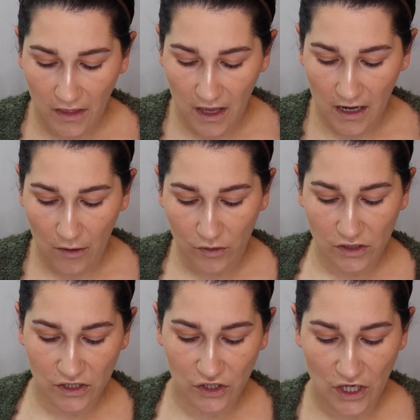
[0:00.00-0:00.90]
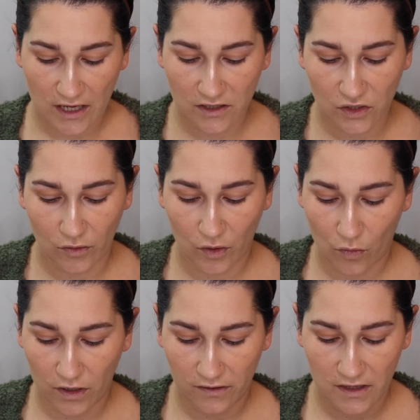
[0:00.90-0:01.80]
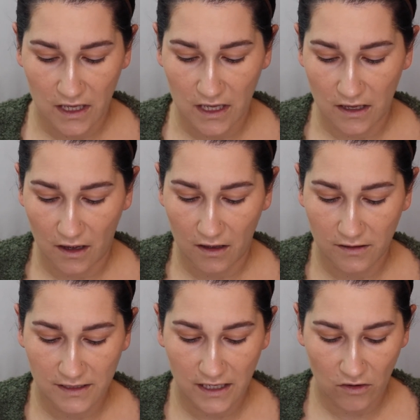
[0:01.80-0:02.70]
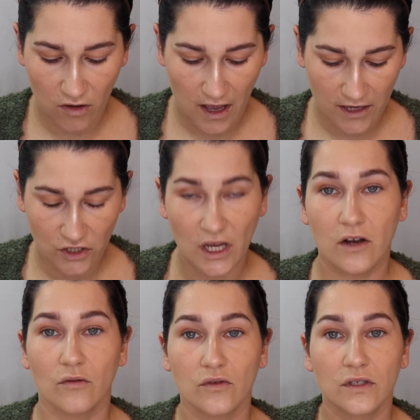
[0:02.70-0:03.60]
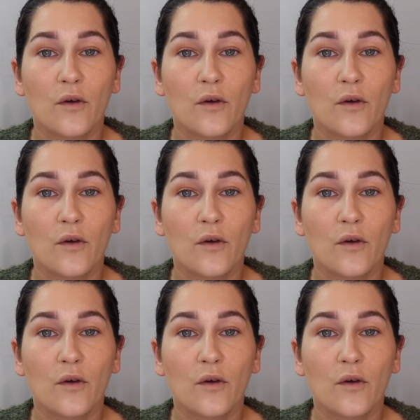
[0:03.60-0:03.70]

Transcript: then I would suggest doing one of the single eyeshadows.